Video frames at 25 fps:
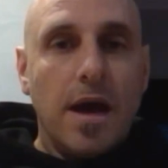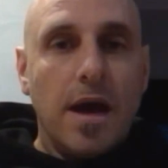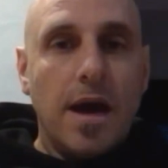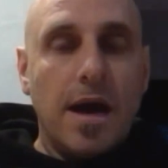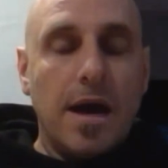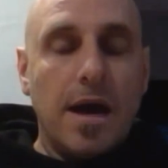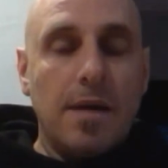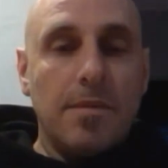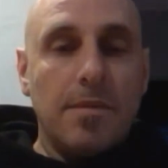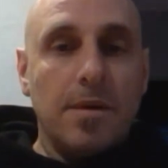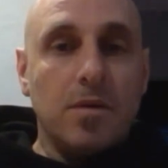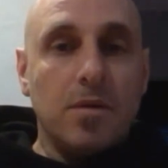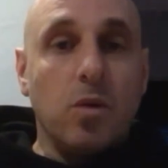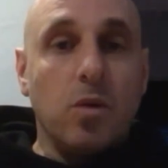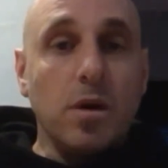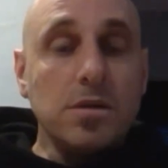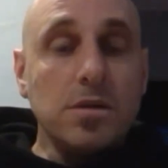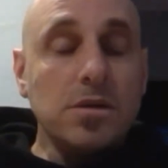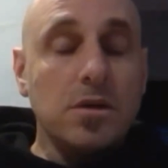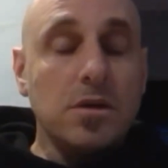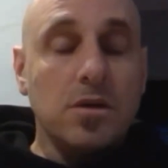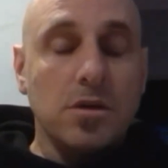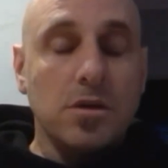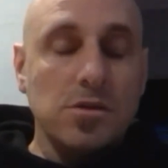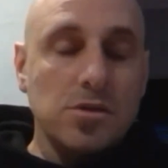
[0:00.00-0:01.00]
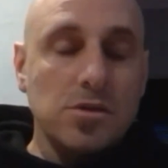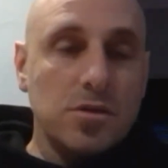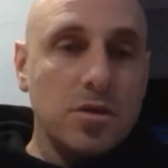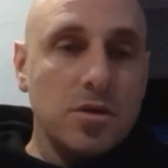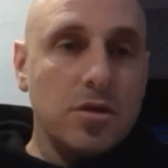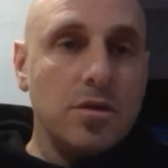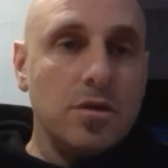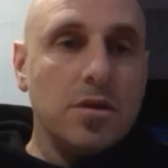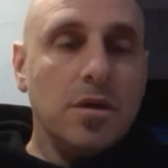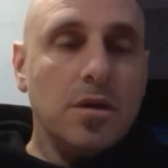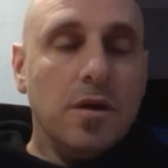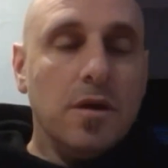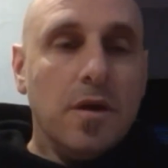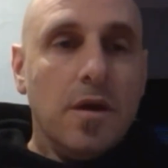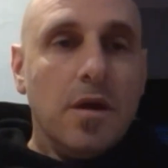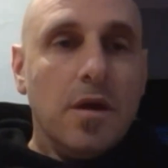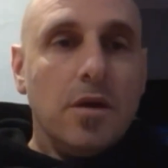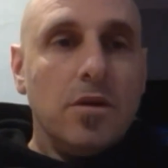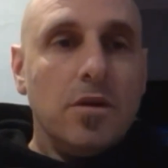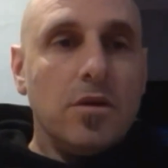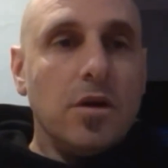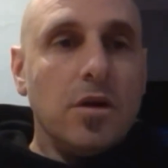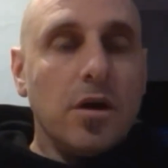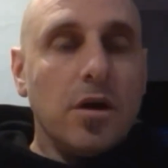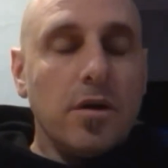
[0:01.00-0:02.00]
It was a concern,
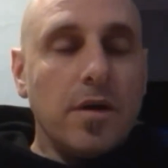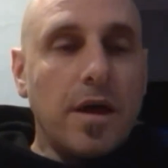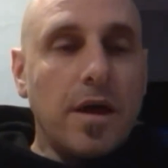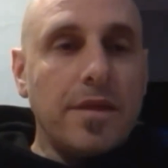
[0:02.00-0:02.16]
you know.